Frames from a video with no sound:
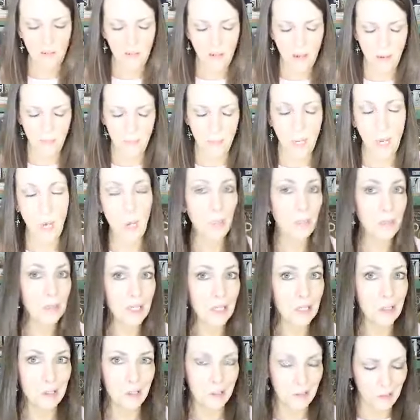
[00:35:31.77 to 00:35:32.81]
I'm
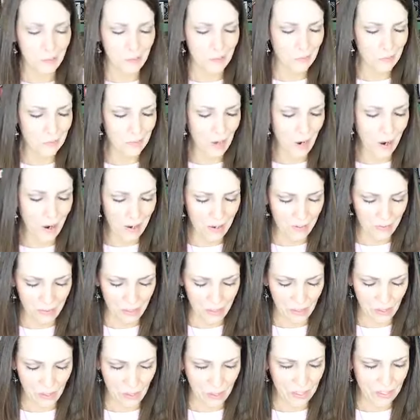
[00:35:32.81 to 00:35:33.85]
helping you not have
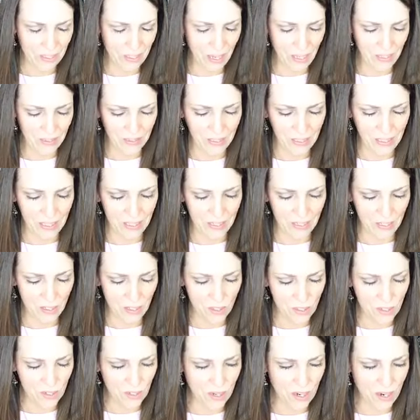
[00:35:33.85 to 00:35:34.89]
to look at that
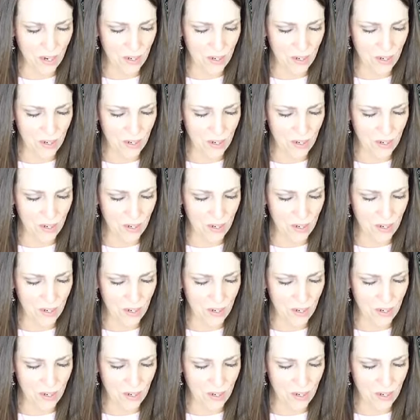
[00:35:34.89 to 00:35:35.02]
list